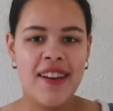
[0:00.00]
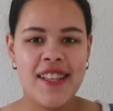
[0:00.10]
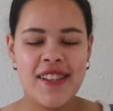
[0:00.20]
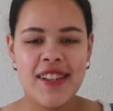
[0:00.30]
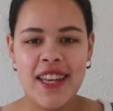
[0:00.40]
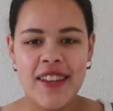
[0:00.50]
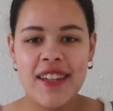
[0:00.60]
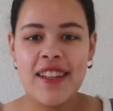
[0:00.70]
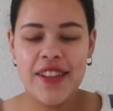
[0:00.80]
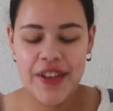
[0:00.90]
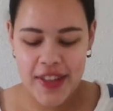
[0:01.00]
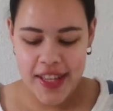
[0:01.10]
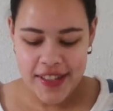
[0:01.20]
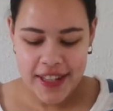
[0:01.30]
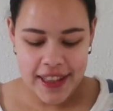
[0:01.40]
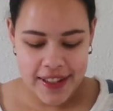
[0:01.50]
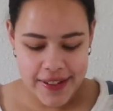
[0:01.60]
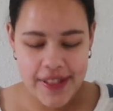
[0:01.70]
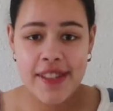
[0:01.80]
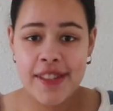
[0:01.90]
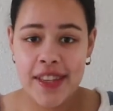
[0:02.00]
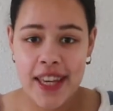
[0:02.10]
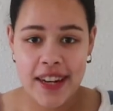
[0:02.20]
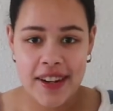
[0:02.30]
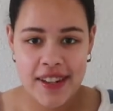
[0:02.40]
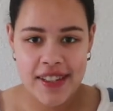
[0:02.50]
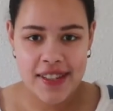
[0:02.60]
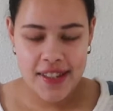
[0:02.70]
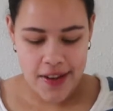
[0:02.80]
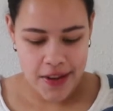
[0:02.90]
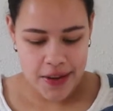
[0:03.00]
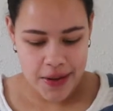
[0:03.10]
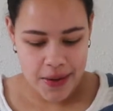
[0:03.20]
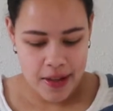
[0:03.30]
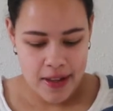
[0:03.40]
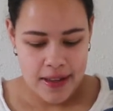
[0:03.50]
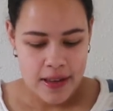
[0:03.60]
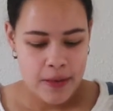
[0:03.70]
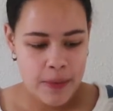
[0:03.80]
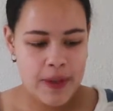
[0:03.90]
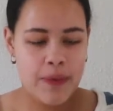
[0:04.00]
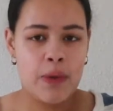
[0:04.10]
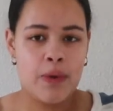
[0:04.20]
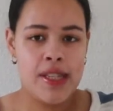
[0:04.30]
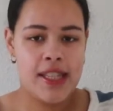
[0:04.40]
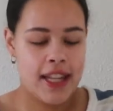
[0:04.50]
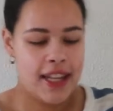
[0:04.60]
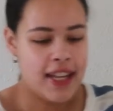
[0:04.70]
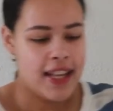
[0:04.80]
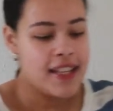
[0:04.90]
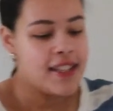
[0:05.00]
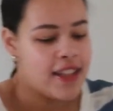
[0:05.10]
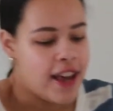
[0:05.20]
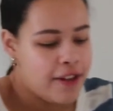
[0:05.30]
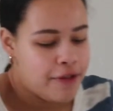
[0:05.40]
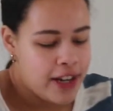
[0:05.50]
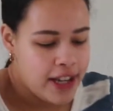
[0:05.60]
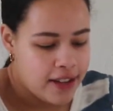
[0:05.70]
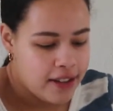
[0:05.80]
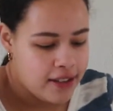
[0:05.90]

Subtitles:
so now the dough is close together, so we will set that aside for now